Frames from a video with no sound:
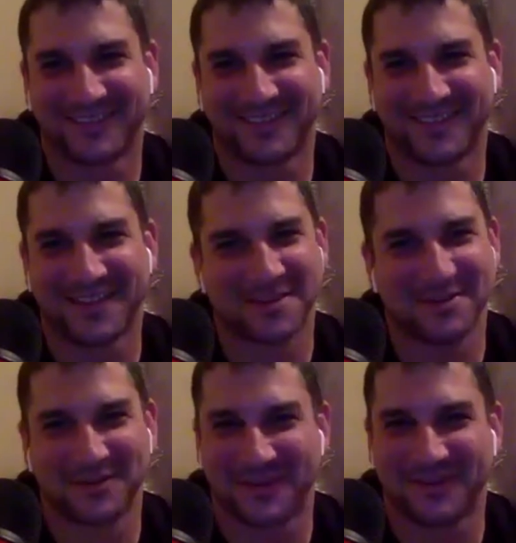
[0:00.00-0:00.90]
That's
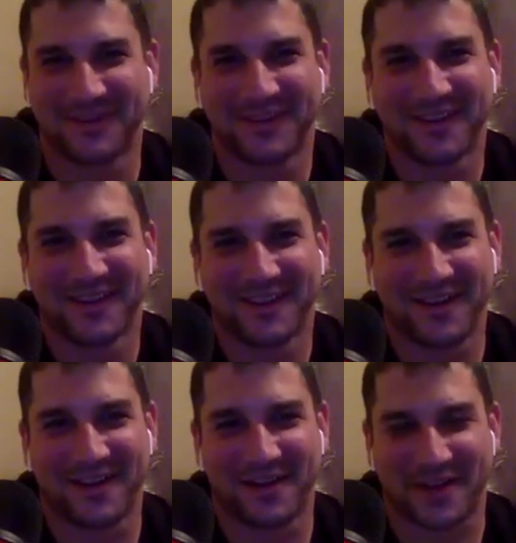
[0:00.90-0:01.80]
cool though.
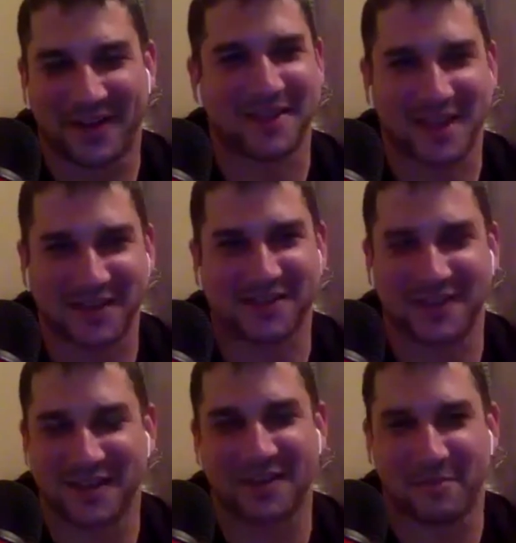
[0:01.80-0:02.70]
That is
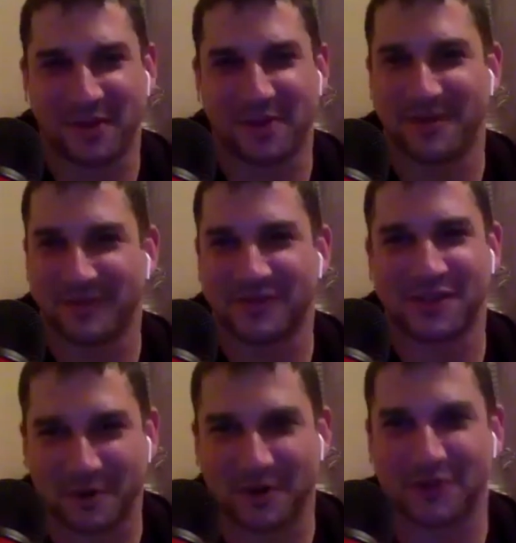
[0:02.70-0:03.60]
the epitome of
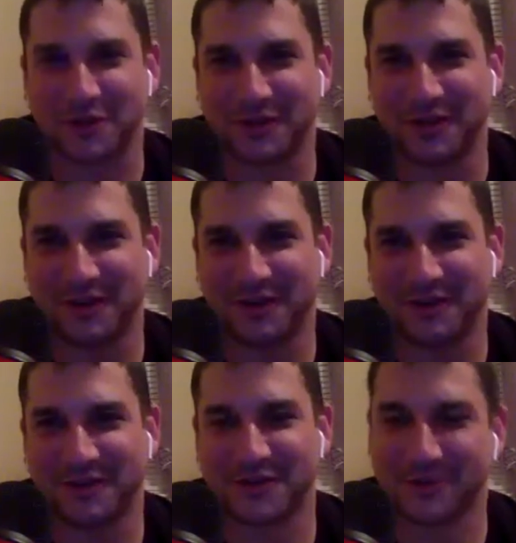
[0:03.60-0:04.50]
sequential
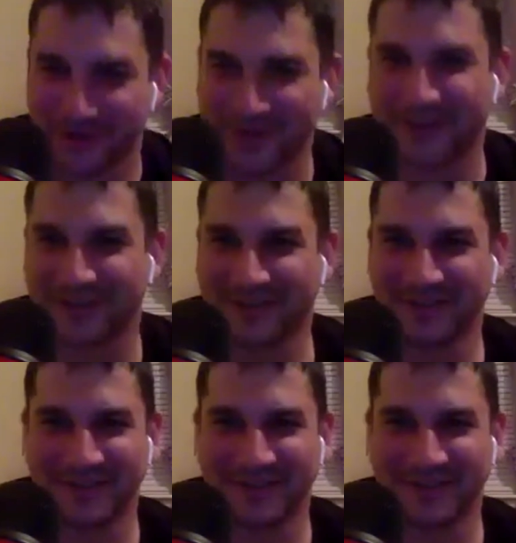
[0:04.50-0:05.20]
storytelling.